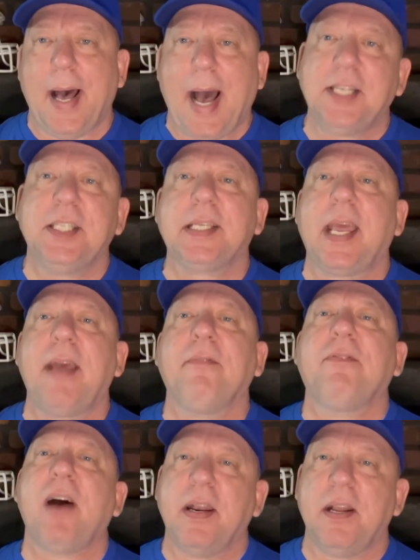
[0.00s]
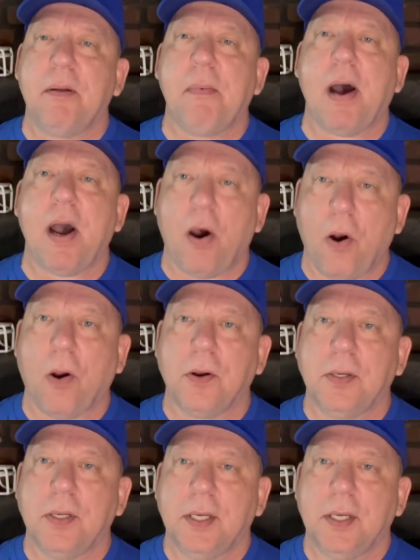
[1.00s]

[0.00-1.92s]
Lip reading: I just can't find it in my heart